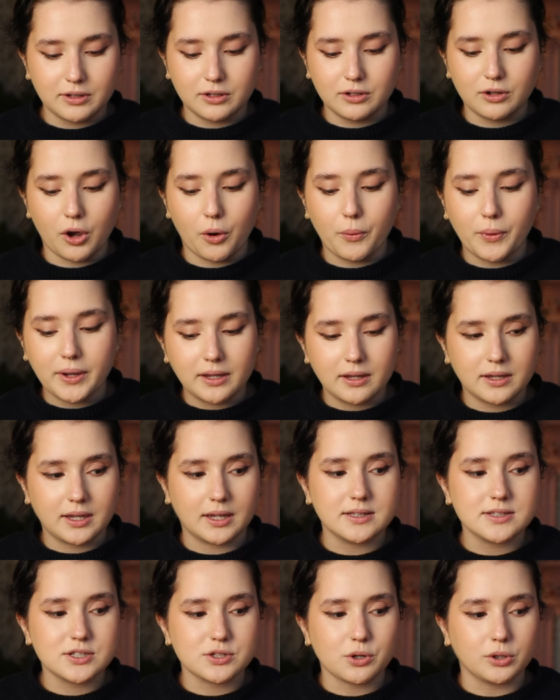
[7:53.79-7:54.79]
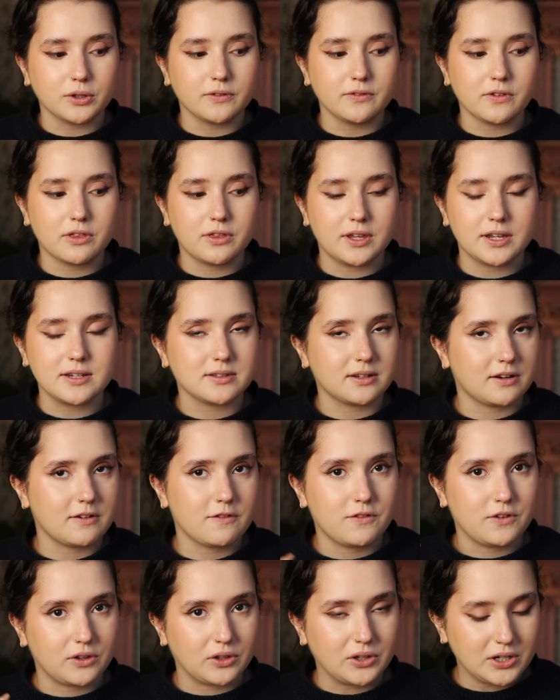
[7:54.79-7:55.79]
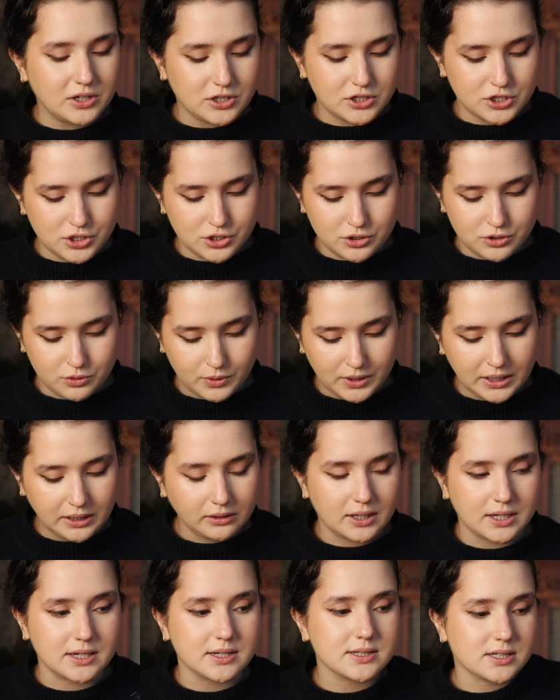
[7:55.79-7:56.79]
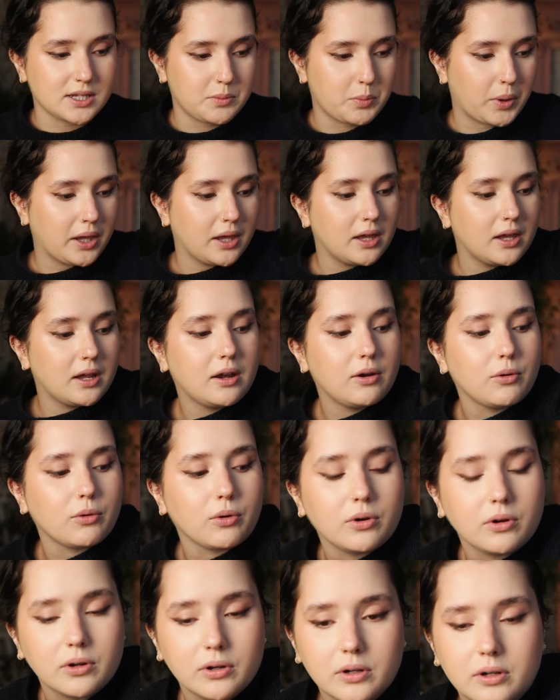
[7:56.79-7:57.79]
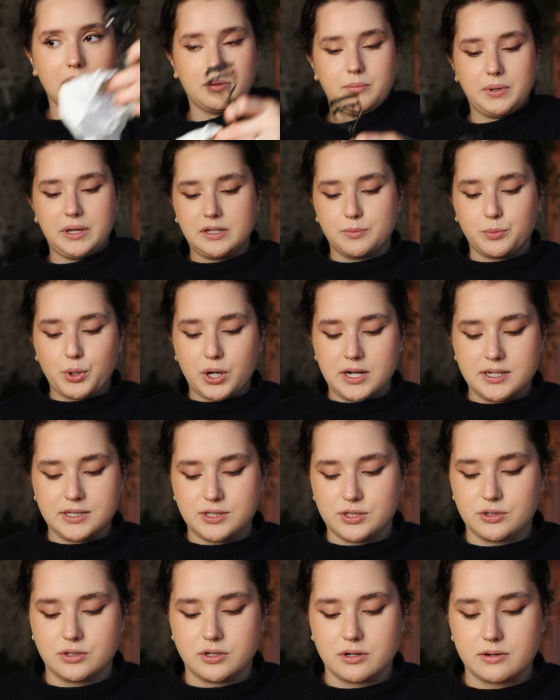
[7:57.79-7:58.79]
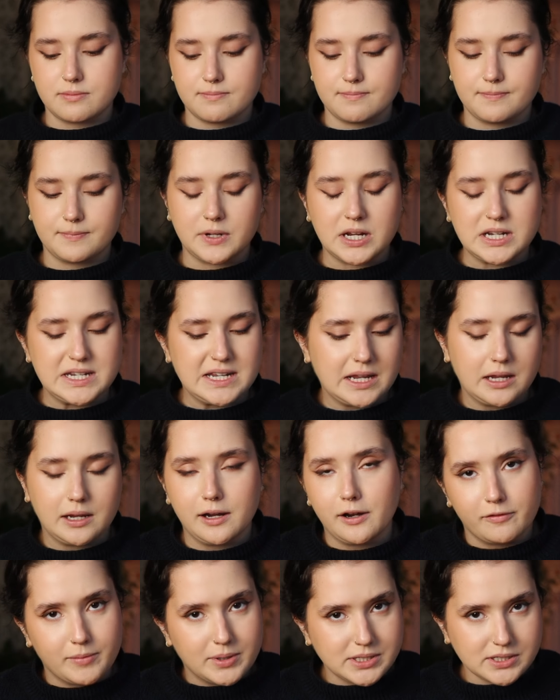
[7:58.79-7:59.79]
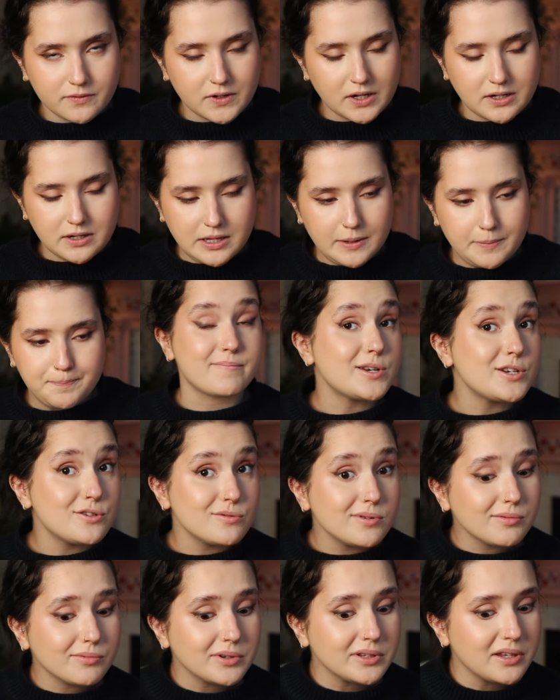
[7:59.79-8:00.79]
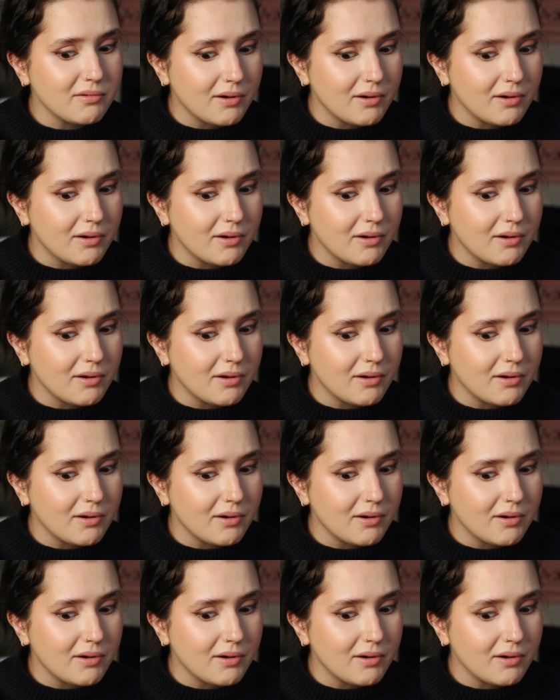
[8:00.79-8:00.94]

going against all of the things that I feel like doing, like sleeping in or being depressed or not taking care of myself kind of thing, I've been doing really